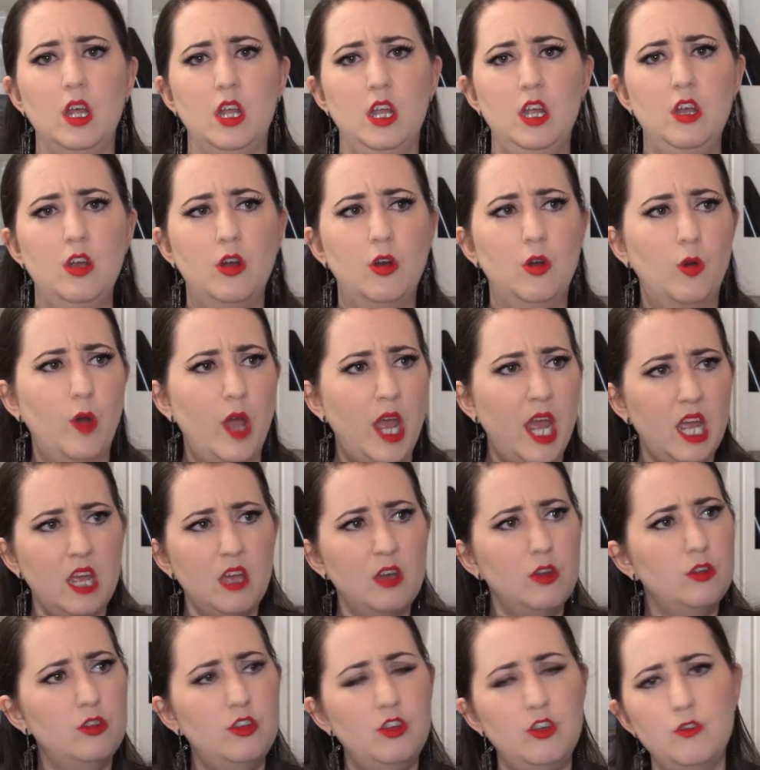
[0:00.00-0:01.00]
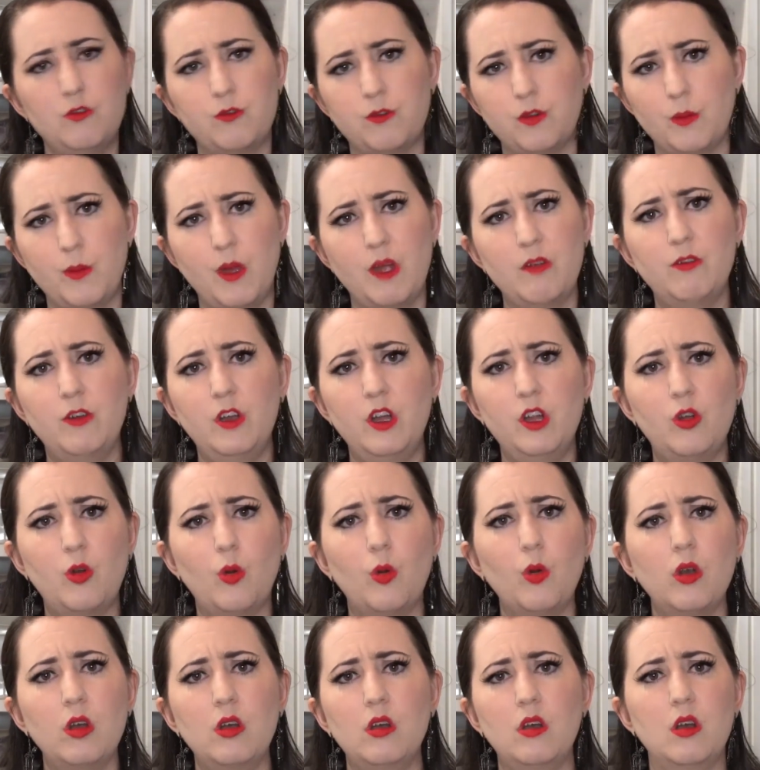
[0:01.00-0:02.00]
you know, hailed you from every
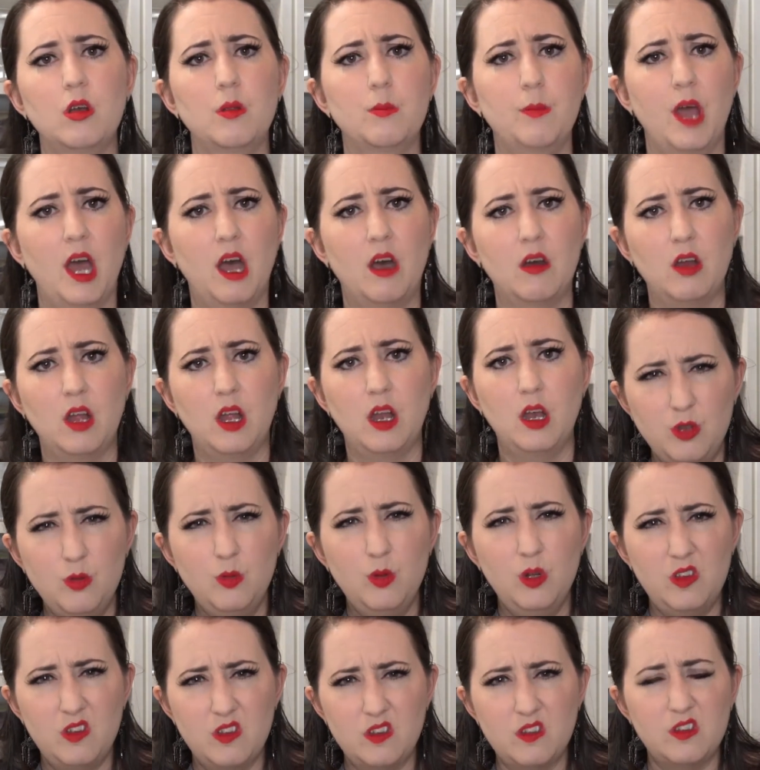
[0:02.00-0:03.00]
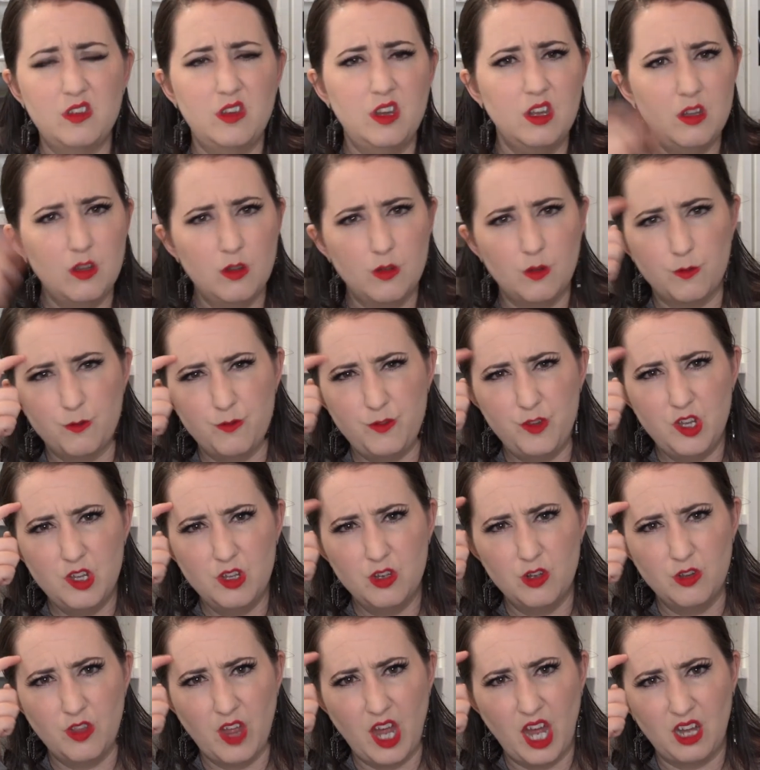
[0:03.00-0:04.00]
corner about it, you would still
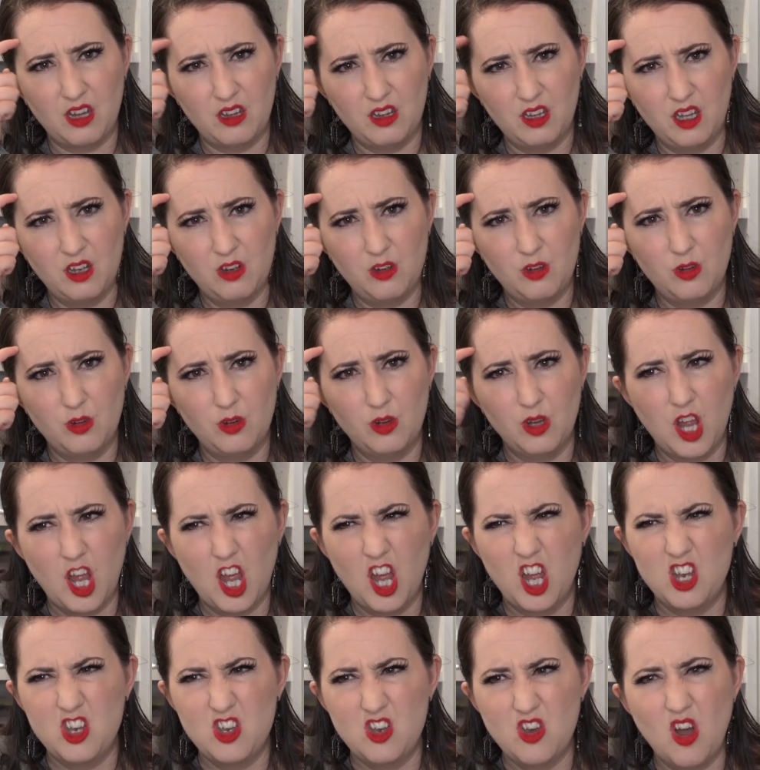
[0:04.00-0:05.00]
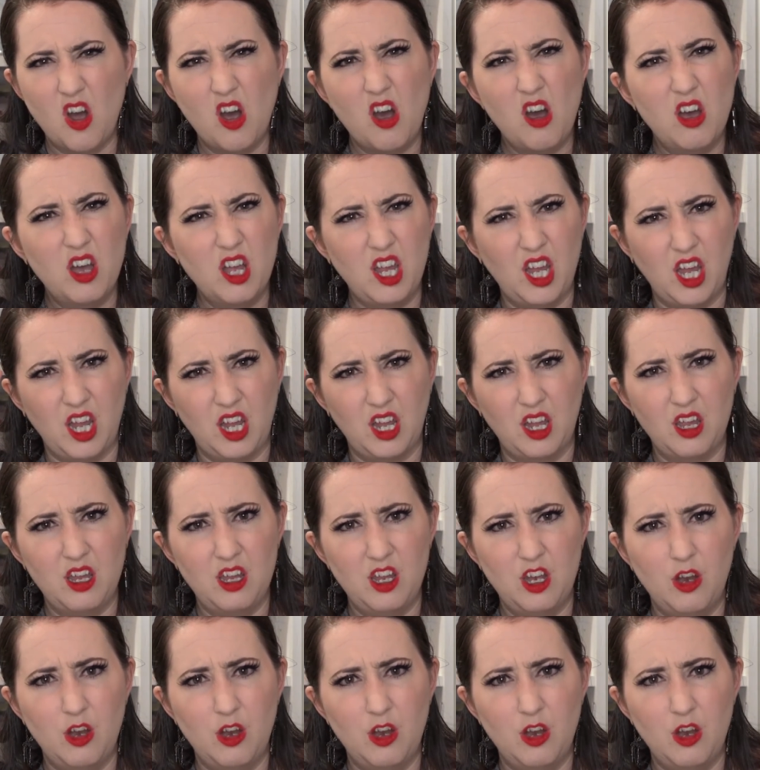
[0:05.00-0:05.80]
feel that little gnawing.